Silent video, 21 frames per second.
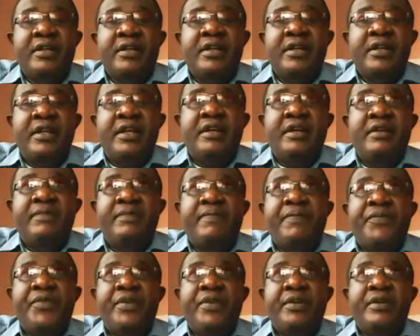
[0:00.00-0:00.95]

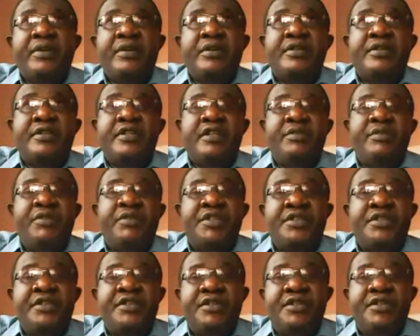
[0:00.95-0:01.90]
the
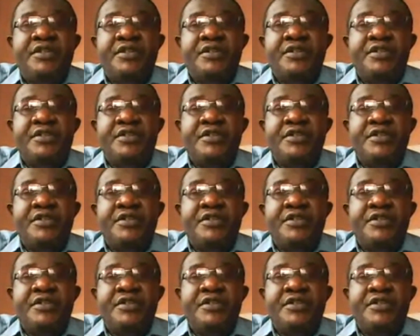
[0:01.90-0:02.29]
TBC